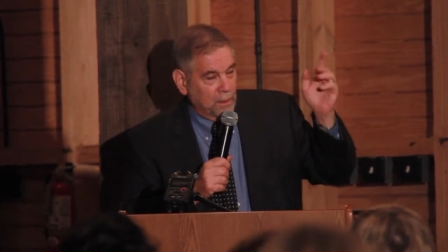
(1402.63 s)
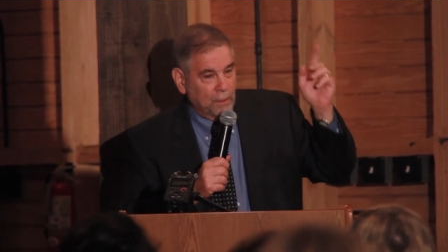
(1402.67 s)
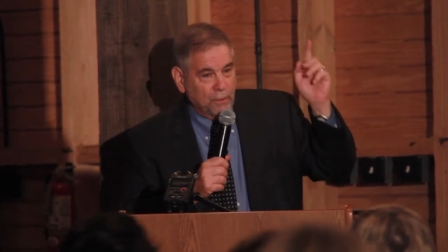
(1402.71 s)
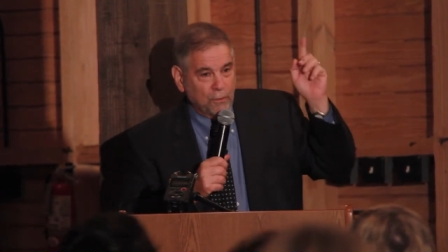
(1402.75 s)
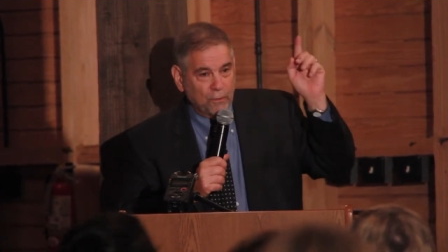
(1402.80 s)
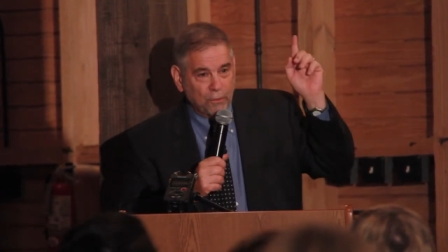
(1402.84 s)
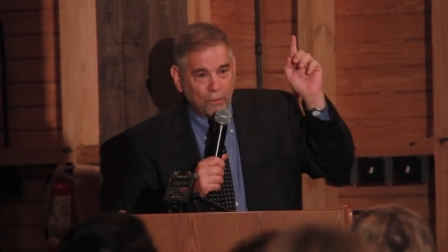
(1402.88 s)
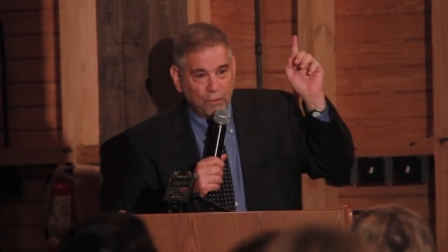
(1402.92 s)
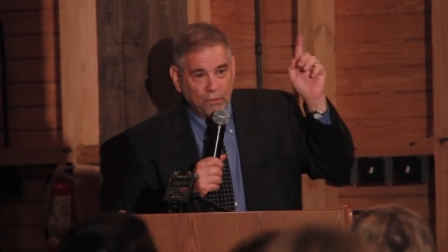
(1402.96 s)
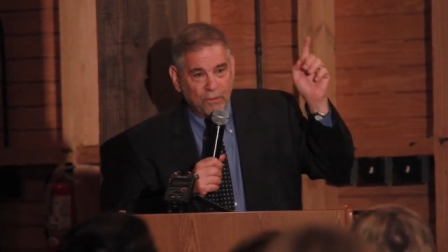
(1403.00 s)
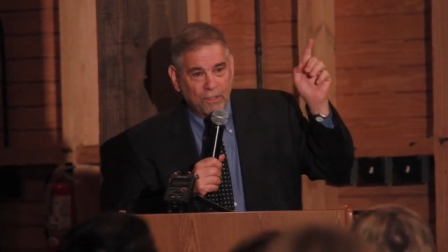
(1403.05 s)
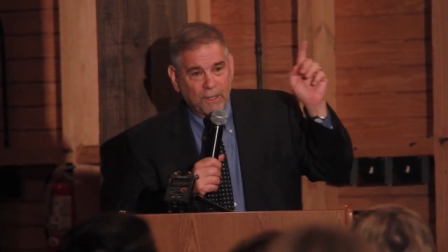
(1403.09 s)

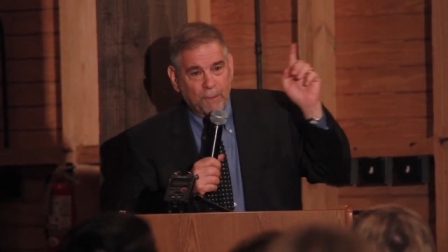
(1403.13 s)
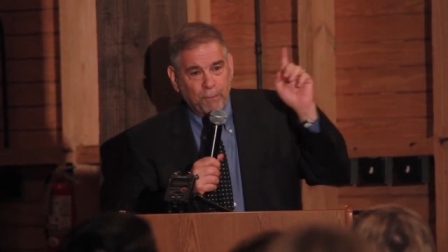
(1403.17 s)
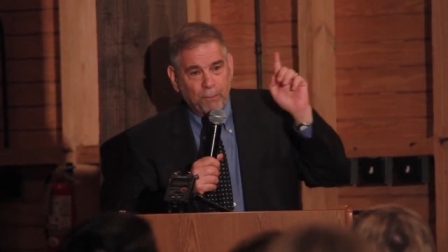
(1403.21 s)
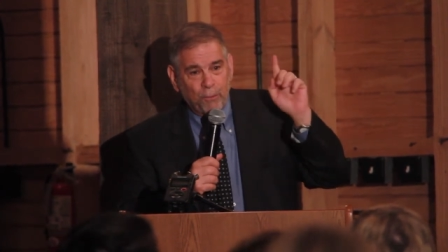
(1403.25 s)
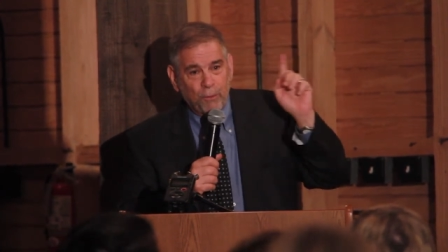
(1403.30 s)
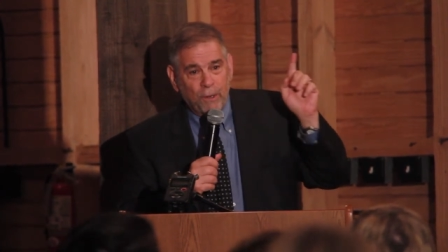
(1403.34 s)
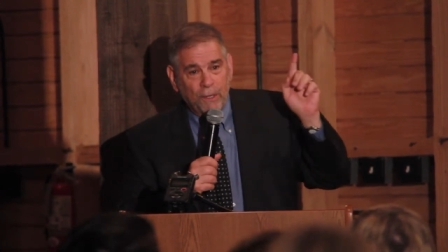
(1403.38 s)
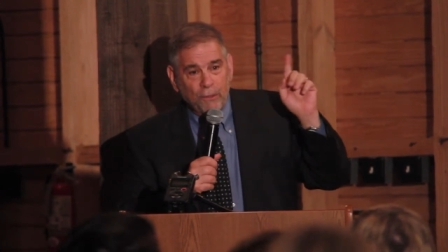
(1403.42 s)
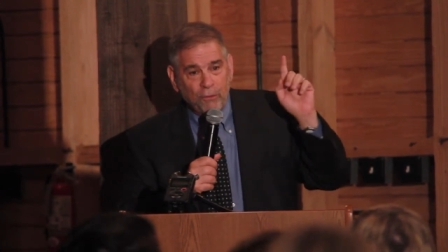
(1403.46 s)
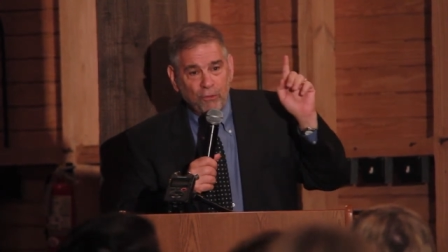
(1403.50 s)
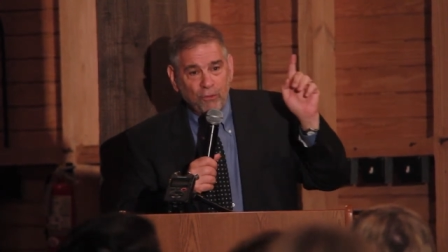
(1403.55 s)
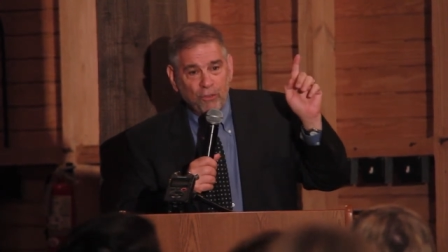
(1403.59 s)
is the
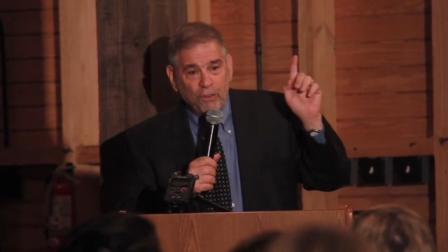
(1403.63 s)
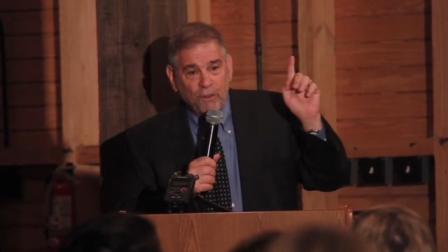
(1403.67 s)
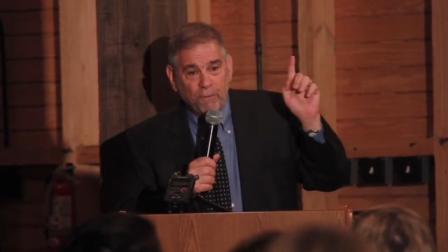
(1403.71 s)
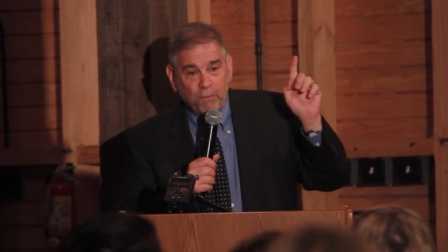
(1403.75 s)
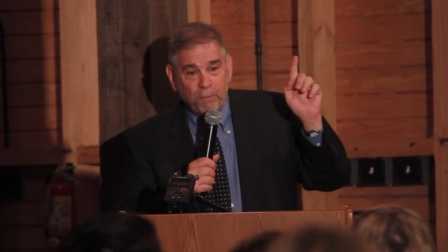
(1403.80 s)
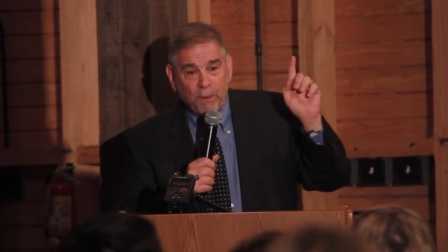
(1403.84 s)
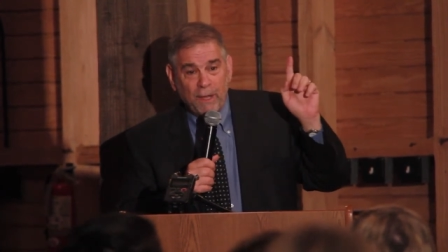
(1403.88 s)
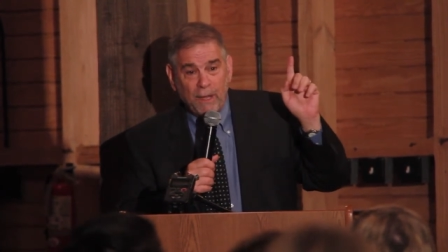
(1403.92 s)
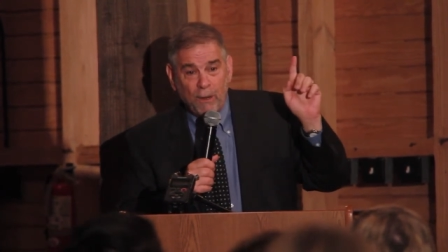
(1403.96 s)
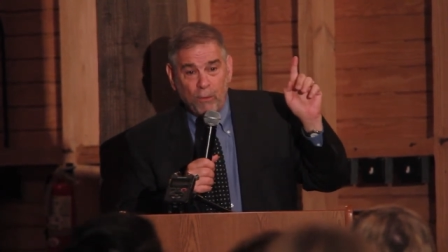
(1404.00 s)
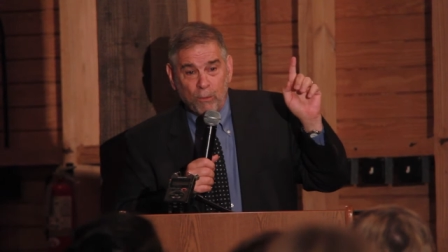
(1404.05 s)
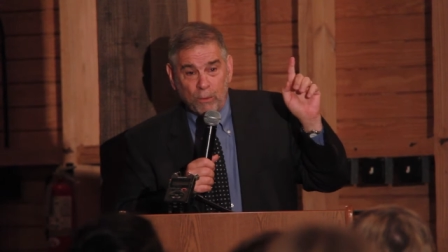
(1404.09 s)
separation
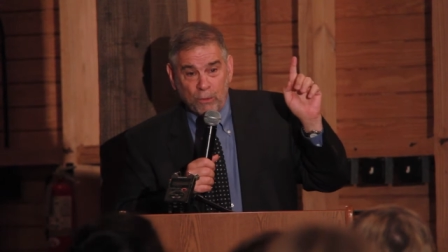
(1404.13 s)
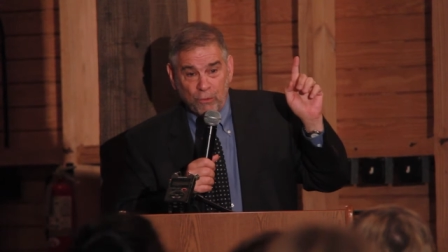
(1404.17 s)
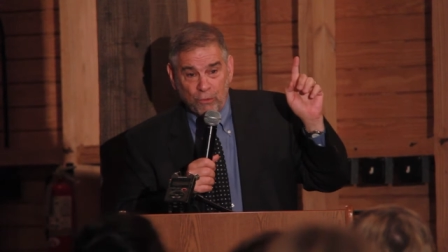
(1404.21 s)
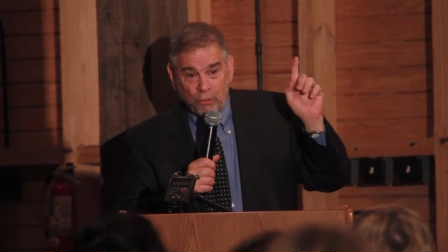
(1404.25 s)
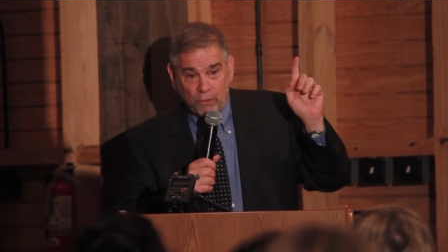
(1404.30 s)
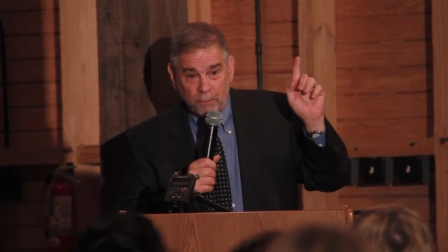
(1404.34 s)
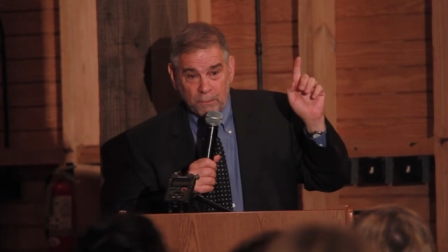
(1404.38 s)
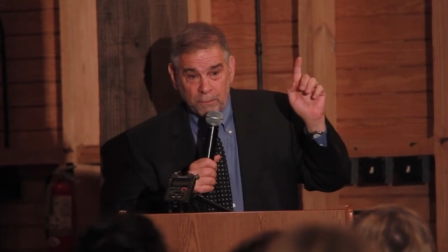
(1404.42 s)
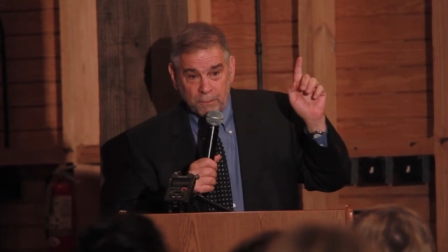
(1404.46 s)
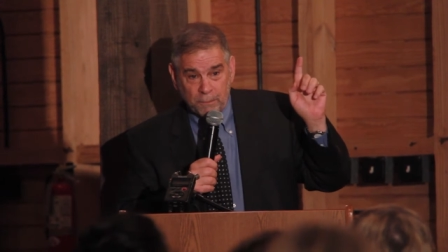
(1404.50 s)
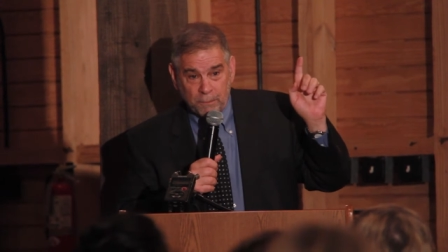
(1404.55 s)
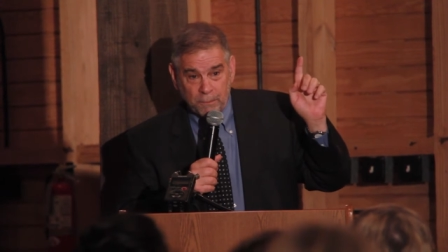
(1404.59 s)
of
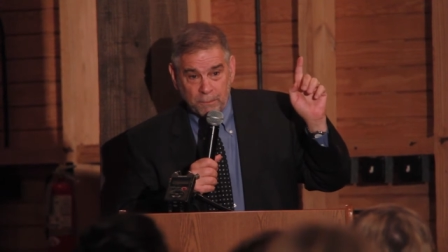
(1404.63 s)
powers,